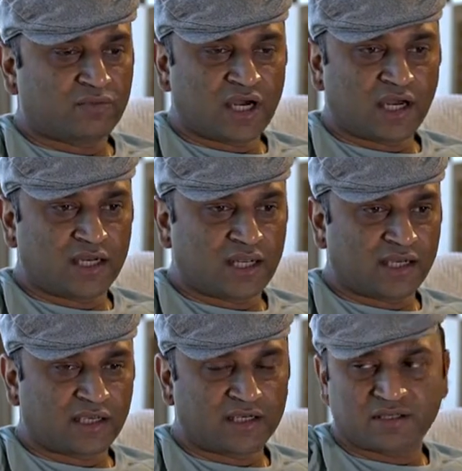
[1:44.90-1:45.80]
to buy
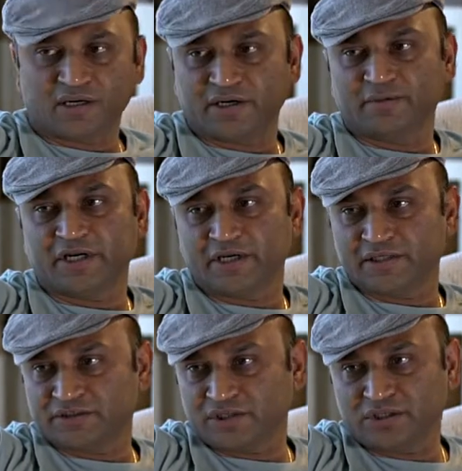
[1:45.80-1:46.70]
like in 30
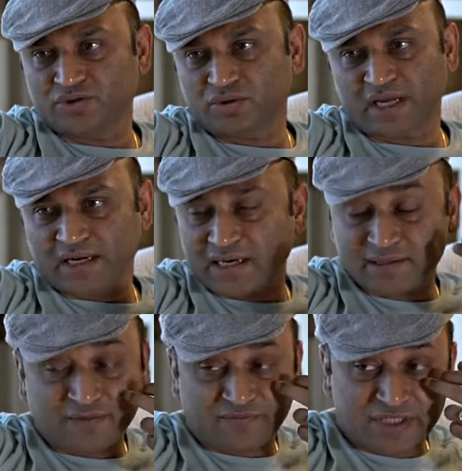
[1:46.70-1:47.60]
minutes, you can
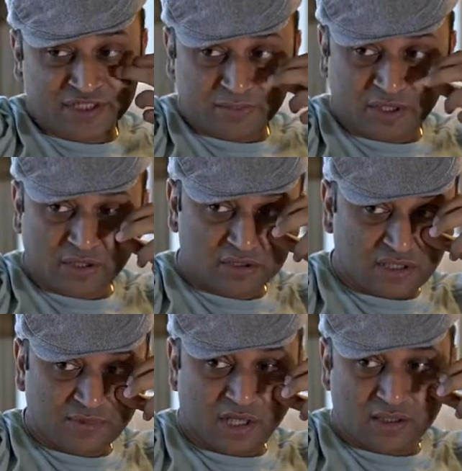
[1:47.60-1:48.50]
get the free shipping or
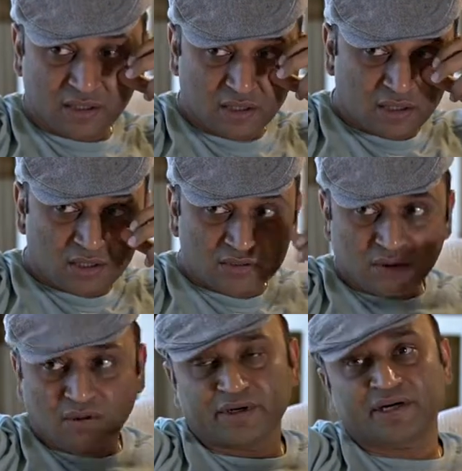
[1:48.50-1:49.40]
something.
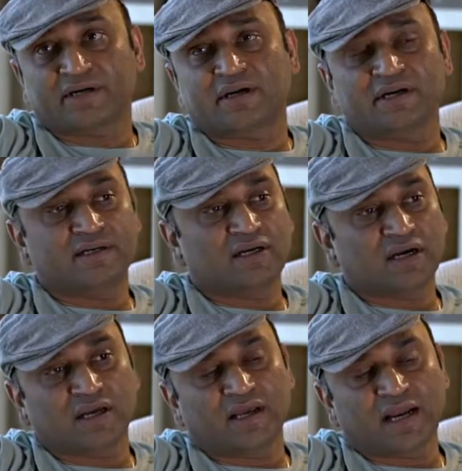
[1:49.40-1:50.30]
So it
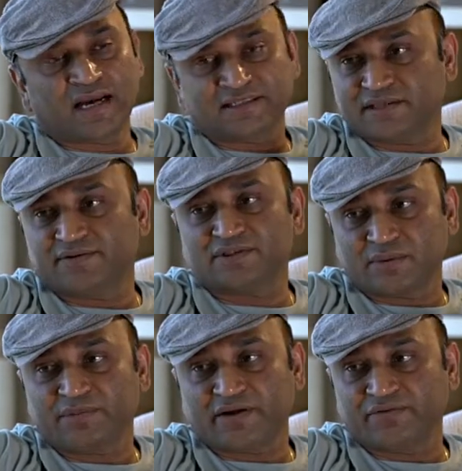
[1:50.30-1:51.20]
again adds
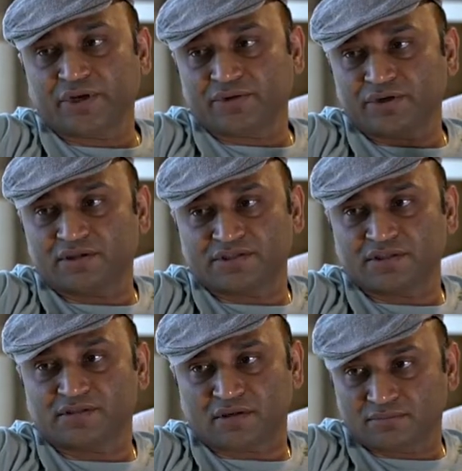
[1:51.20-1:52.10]
some revenue into the
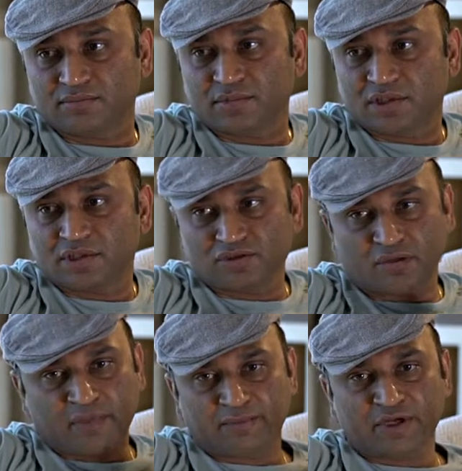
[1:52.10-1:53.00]
system. So
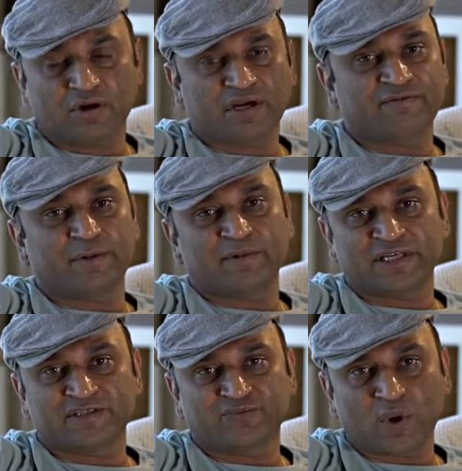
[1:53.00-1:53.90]
maybe not
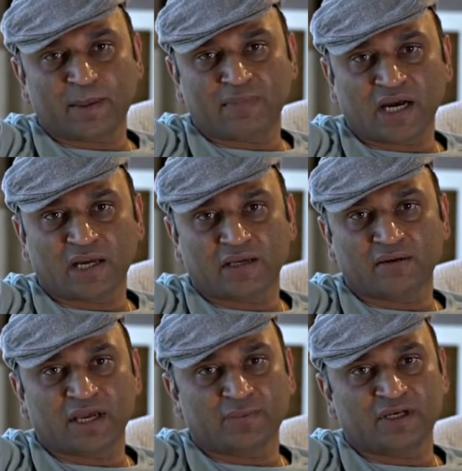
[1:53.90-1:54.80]
everybody is
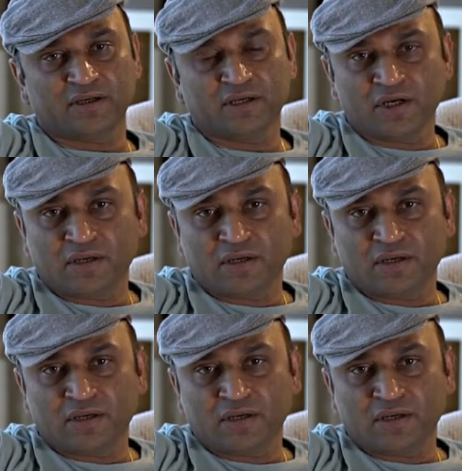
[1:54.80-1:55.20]
buying. Maybe